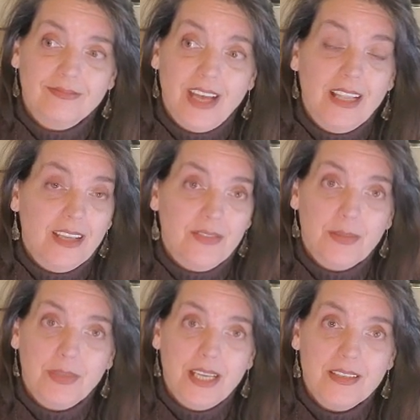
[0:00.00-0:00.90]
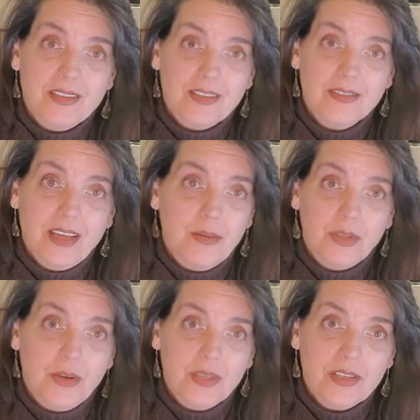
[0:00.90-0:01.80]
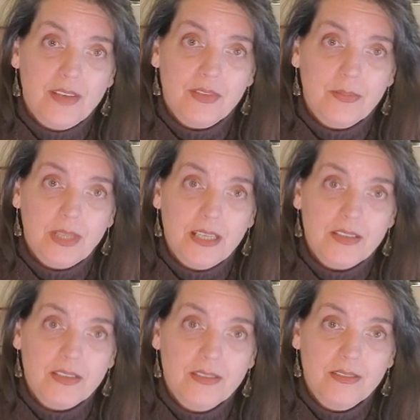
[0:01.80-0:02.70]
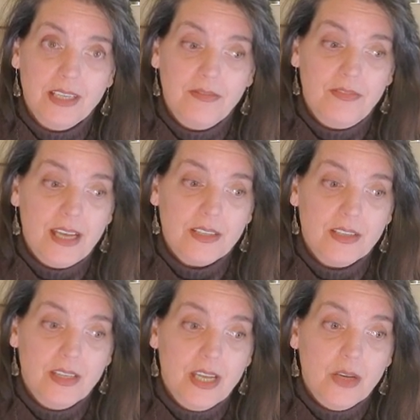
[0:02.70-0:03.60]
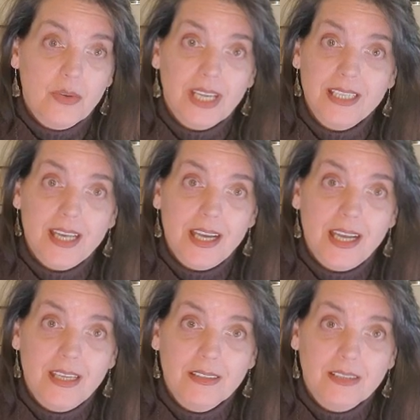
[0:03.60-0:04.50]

I love the place. I will always love the place. In fact, when I die,